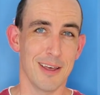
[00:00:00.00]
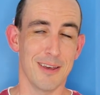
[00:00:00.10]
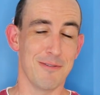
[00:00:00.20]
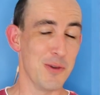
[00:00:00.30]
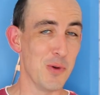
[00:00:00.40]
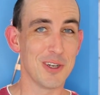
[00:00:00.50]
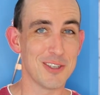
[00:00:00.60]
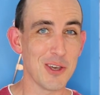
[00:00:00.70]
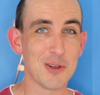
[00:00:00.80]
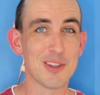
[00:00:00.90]
If you want
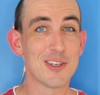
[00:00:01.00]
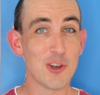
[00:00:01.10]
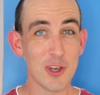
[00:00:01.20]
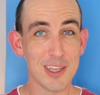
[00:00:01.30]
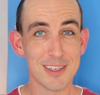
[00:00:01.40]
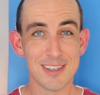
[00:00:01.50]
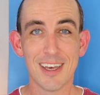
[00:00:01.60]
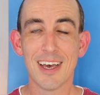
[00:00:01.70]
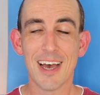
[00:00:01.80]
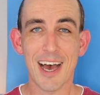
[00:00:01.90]
to go to the toilet,
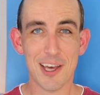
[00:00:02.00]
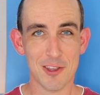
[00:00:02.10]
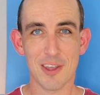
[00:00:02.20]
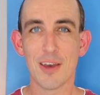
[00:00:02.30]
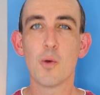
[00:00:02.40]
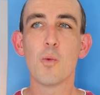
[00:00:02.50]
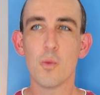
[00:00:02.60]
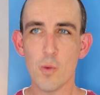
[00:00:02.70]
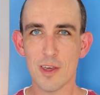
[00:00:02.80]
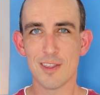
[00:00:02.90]
ask,
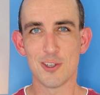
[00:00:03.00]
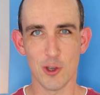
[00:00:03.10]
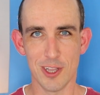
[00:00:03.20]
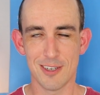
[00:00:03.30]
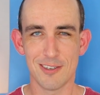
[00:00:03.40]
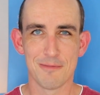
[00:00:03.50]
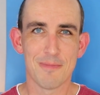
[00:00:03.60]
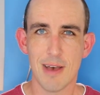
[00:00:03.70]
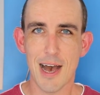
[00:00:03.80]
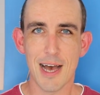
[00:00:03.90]
where's the toilet?
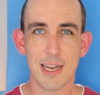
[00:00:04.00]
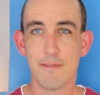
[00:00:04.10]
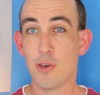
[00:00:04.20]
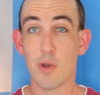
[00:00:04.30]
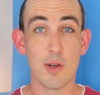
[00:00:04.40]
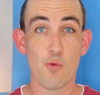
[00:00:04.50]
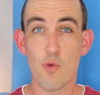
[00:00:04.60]
And if you're in a